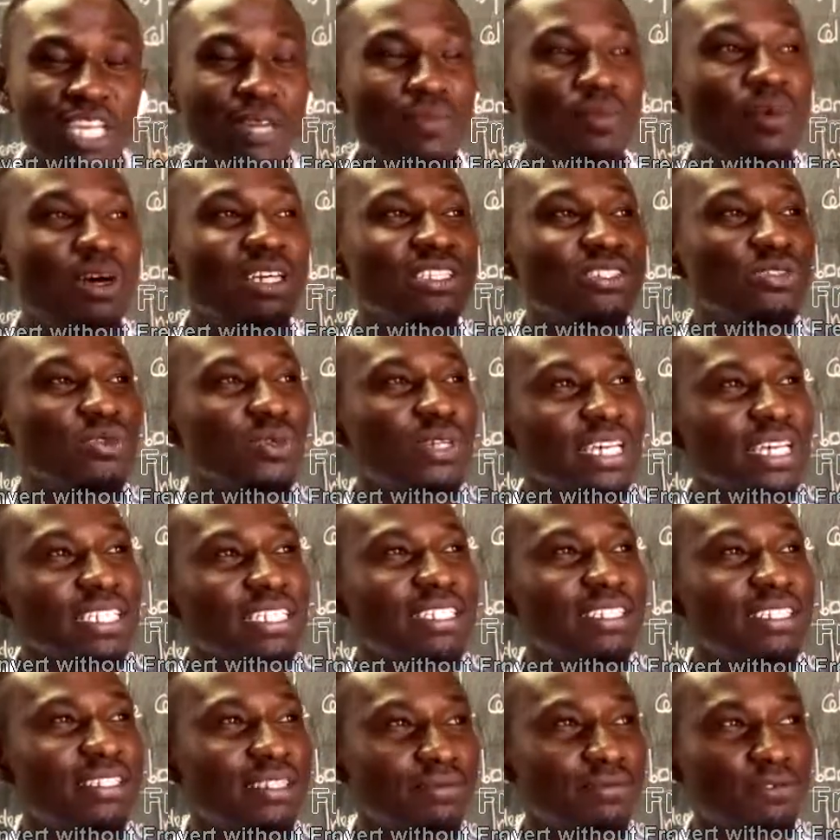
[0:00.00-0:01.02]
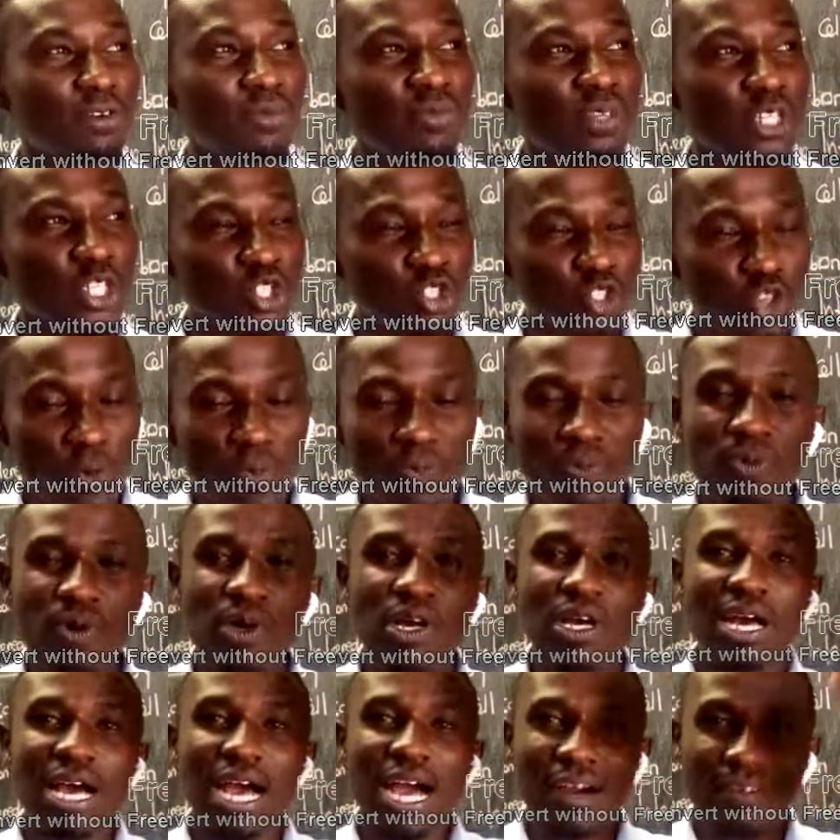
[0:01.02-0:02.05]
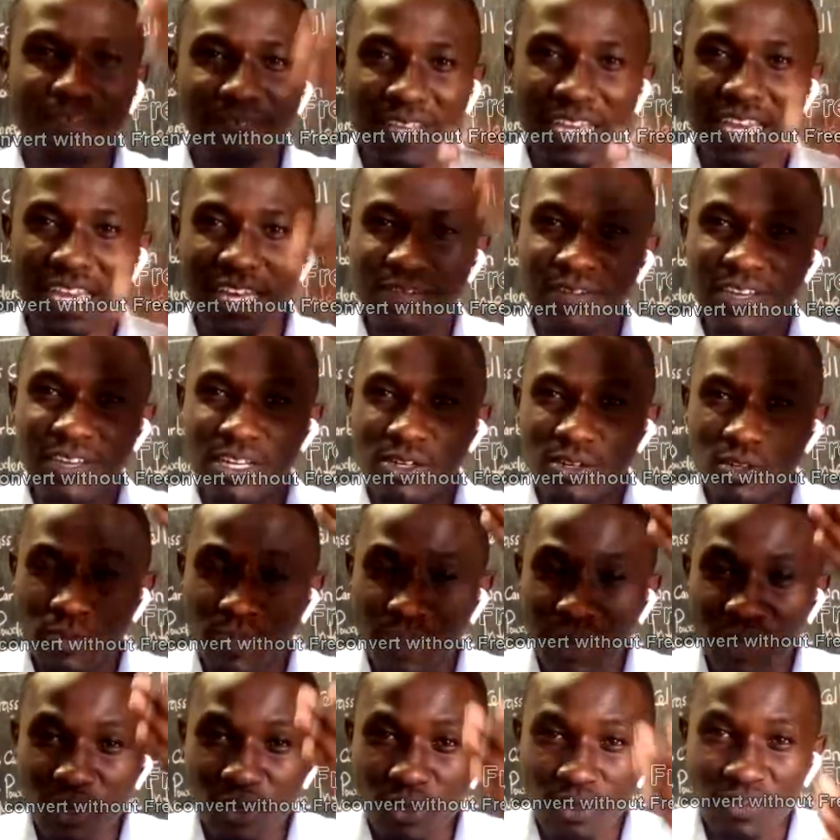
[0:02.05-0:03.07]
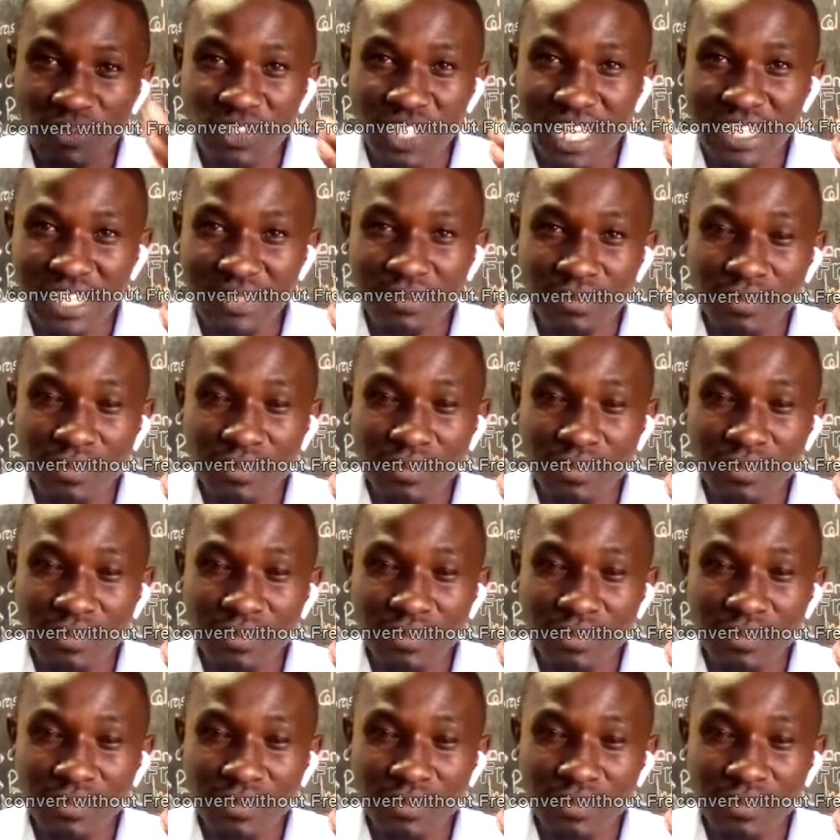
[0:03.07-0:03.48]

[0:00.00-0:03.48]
once you get it from the shop after a very long period of time,